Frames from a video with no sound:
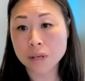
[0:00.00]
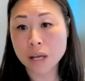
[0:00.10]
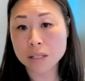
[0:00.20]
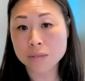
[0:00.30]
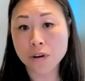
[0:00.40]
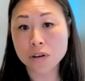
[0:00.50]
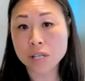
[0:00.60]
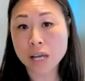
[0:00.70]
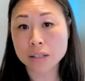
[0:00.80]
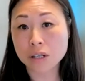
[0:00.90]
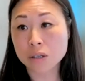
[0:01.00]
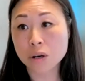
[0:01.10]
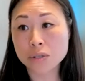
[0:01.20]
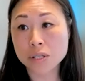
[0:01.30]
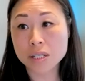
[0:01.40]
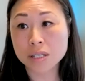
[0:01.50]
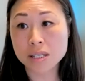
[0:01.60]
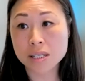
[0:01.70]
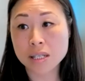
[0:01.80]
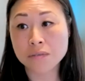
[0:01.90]
As far as I know,
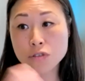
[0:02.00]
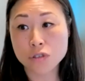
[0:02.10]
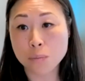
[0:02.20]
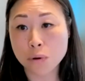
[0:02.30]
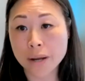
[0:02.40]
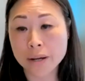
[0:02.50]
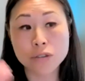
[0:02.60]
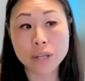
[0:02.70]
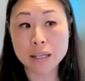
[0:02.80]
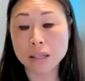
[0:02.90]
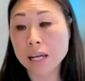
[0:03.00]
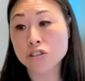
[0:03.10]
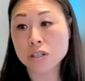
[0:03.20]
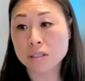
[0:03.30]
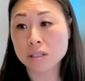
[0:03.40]
OCTC, if there's a prior, they allege it.